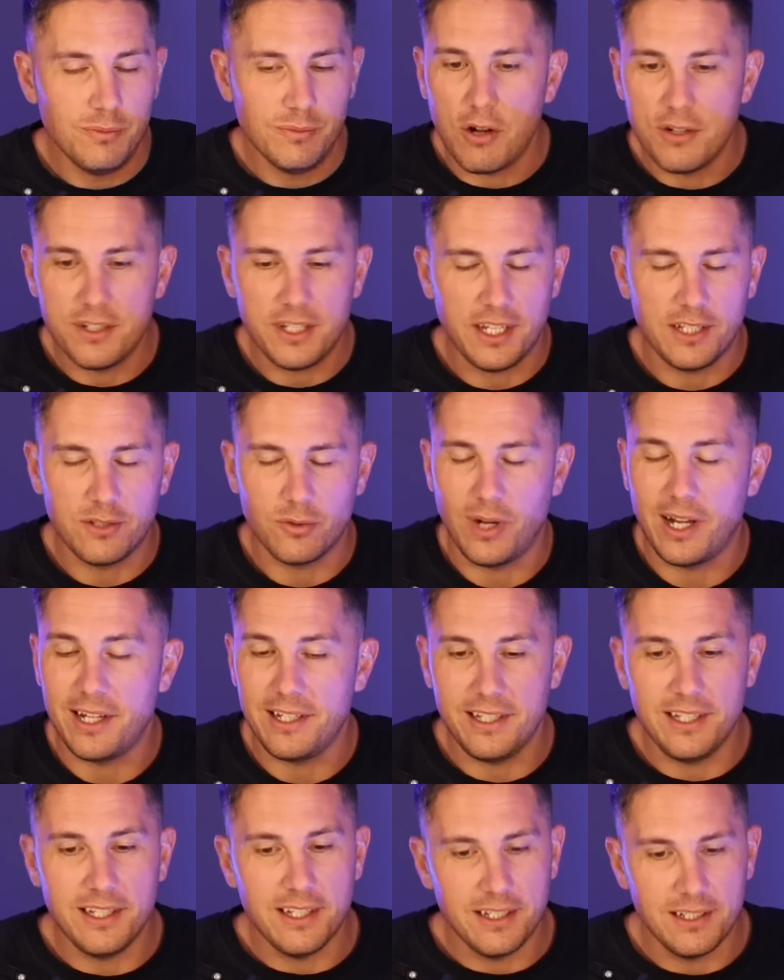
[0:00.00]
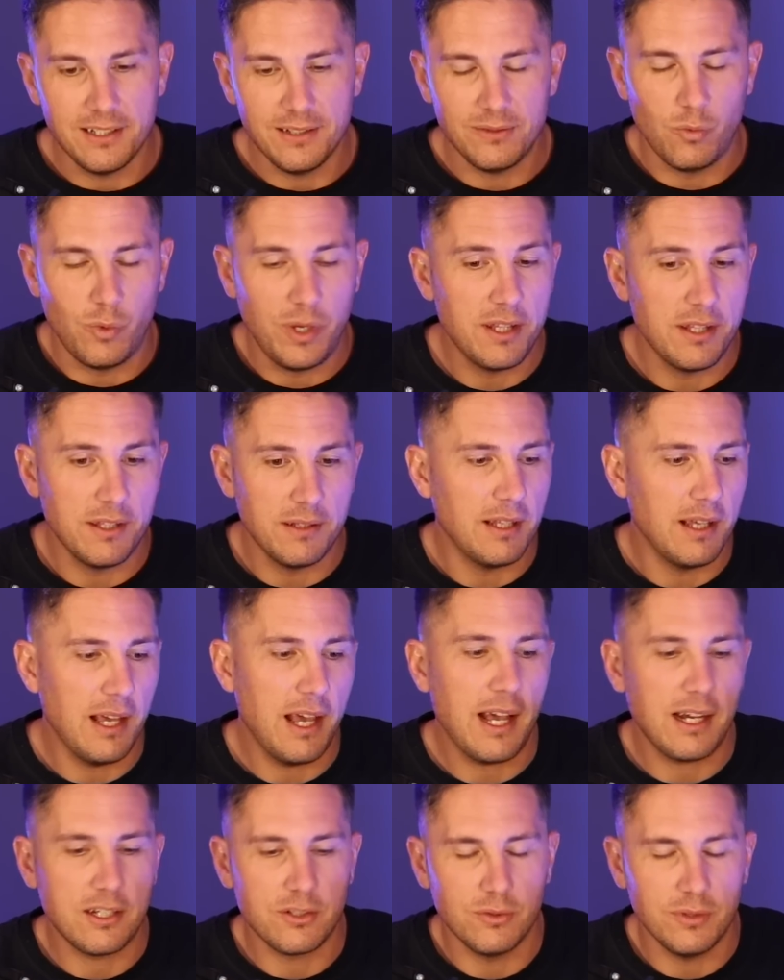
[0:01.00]
context or idea whether the
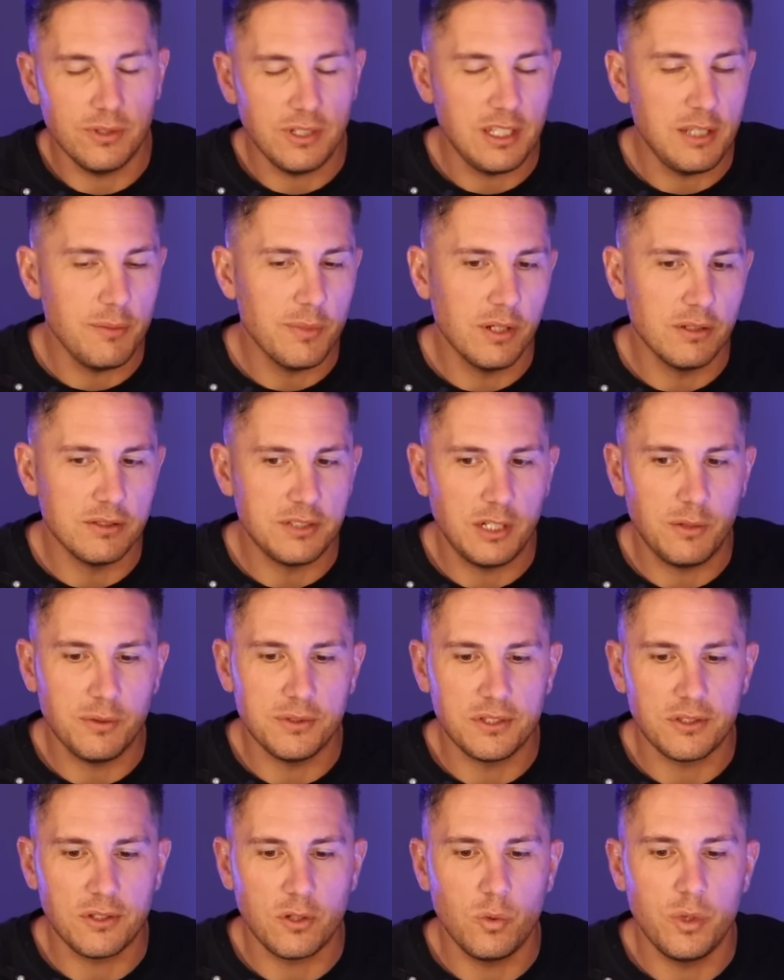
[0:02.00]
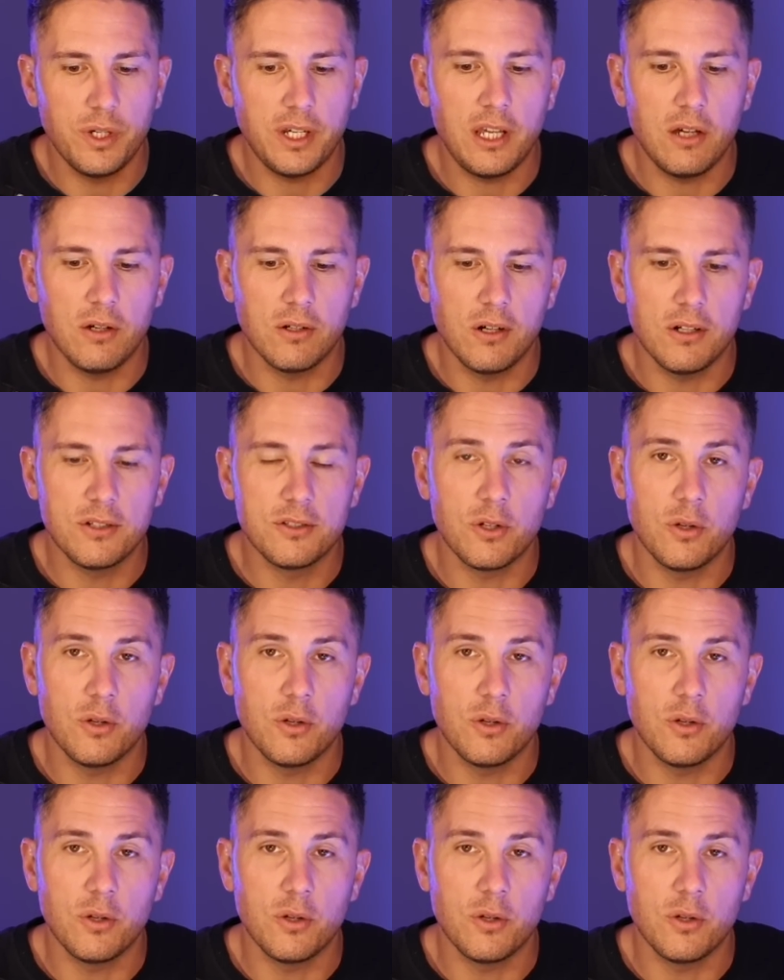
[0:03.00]
actual email sequences are working or not.